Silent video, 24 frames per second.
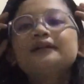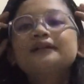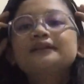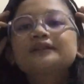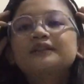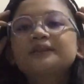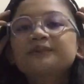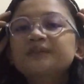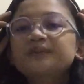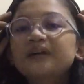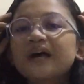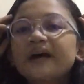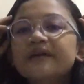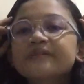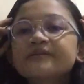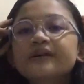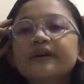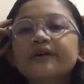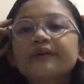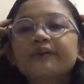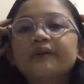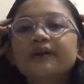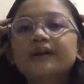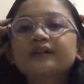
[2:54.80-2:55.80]
sometimes
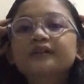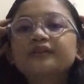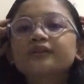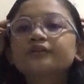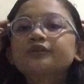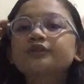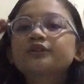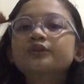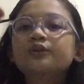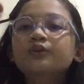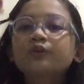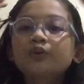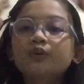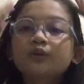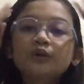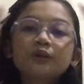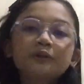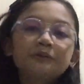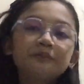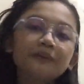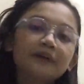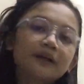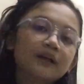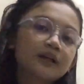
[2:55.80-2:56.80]
I wear it to
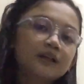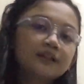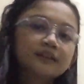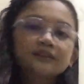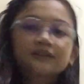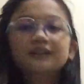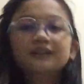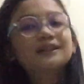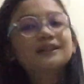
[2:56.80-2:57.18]
school because